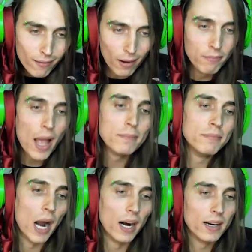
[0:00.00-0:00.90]

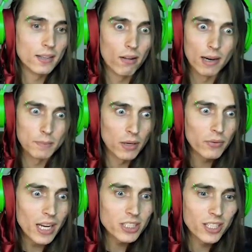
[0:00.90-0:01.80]
Remember, you're a
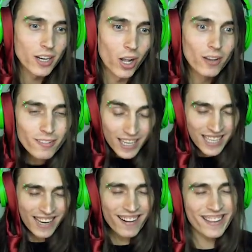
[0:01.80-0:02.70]
professional.
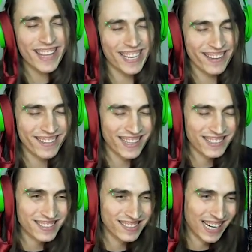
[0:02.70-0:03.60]
Really? Oh, thank you. That
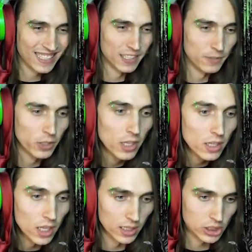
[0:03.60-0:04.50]
was so kind of you.
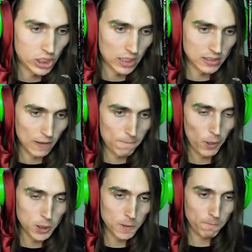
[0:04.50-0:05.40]
It's just the
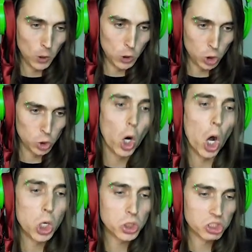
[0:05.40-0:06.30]
first few
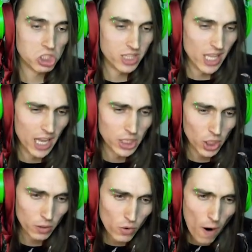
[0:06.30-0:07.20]
strokes, then
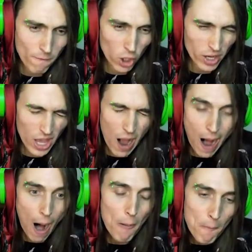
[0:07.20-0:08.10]
you're over the
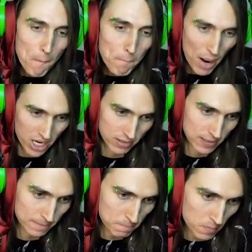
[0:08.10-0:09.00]
hump.
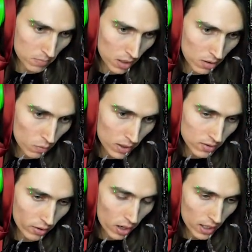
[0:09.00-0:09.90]

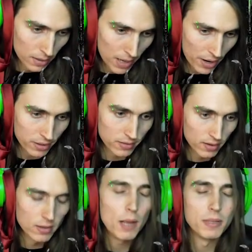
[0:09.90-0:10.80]
What's so hard about it?
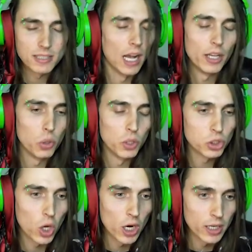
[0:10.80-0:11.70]
Let me tell you
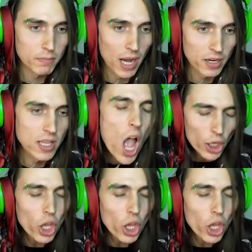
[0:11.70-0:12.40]
what's so hard about it.